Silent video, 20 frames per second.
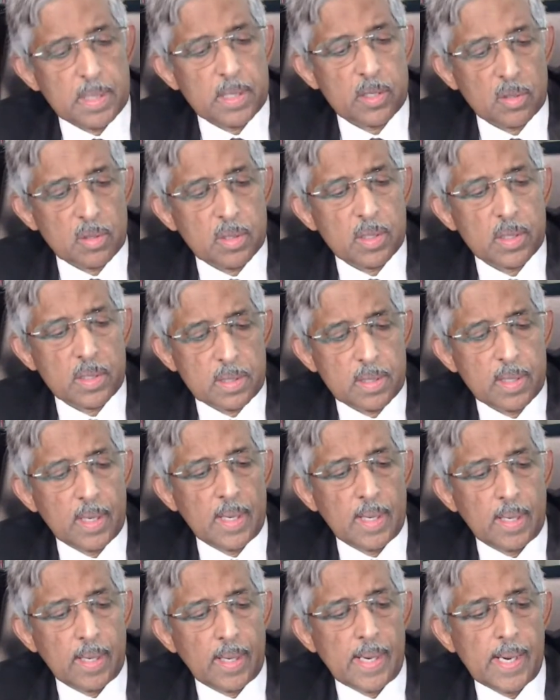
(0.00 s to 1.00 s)
sugar's
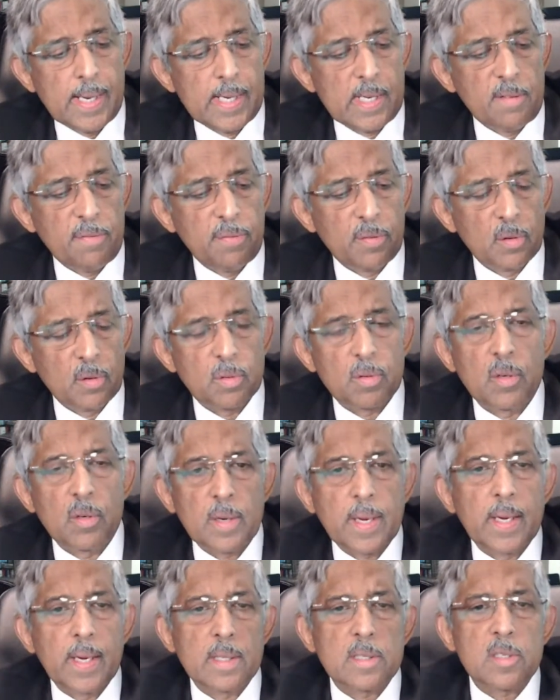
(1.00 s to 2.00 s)
84.
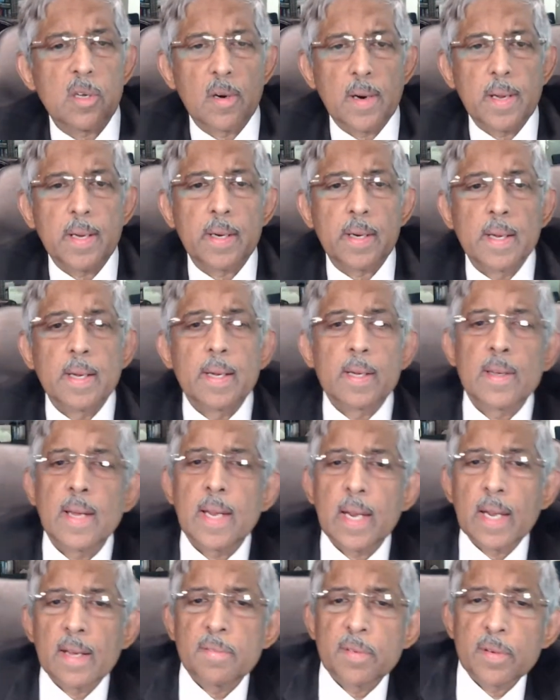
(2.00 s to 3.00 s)
Okay, it's all right.
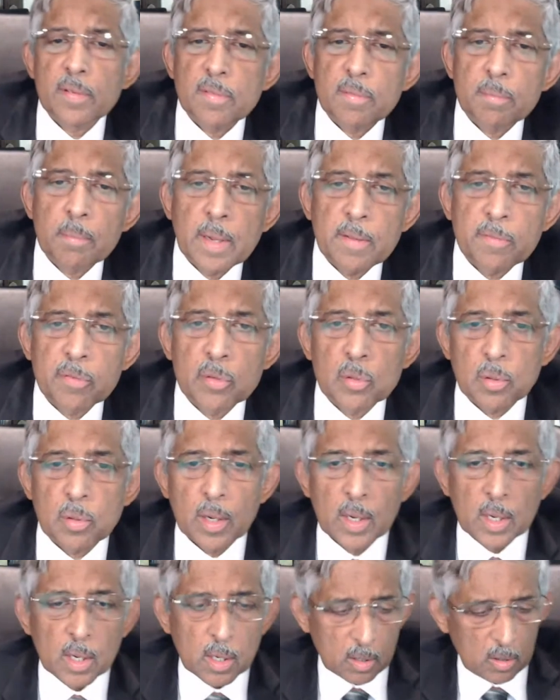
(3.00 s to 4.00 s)
I'll have my food.
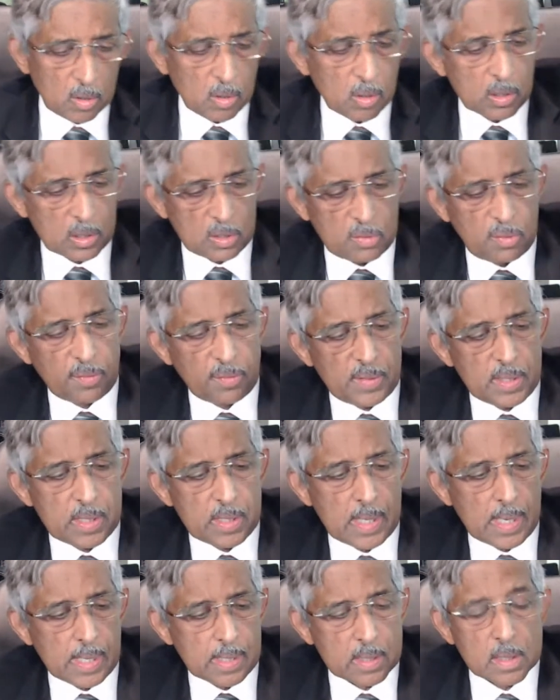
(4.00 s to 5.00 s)
Oh, it's
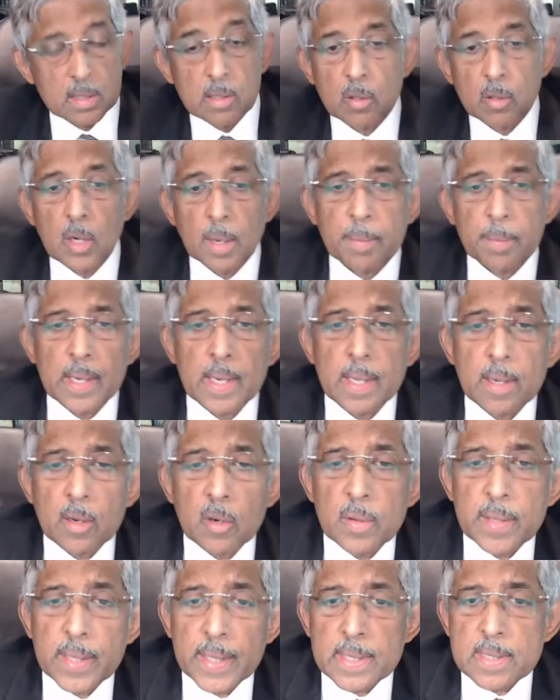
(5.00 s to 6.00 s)
56. Oh, I better
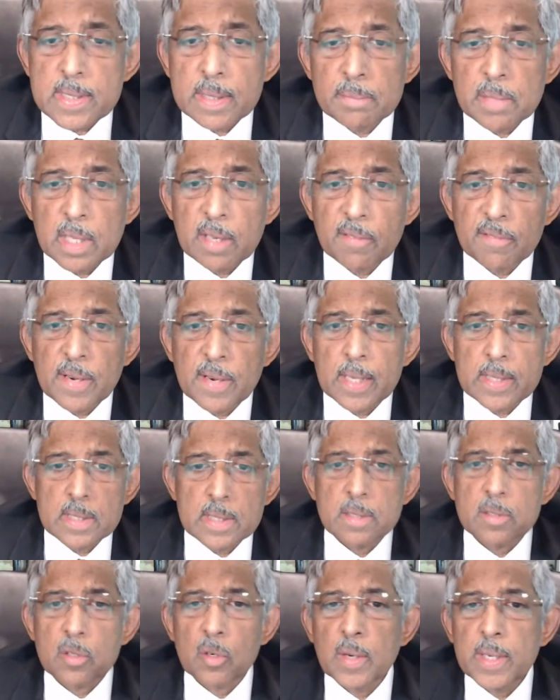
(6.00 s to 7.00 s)
go and eat something
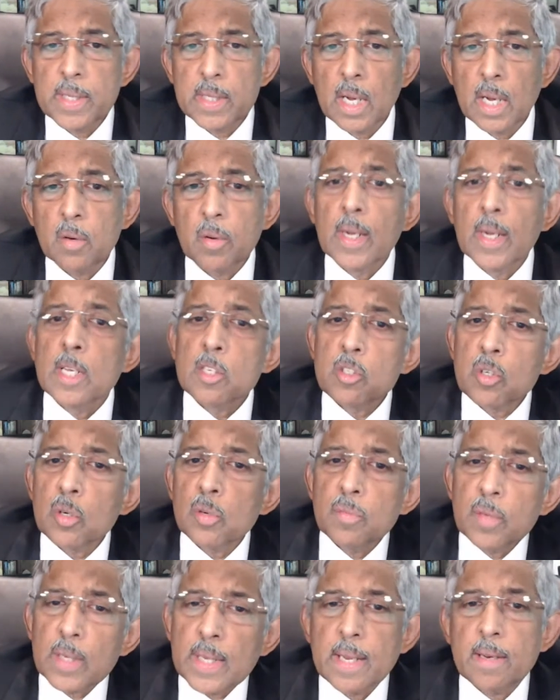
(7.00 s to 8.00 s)
fast. It's going down.
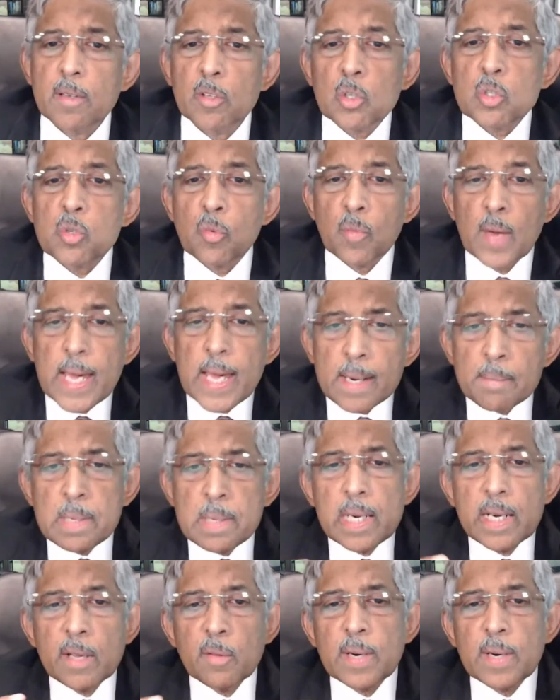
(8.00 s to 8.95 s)
So we can, those wearable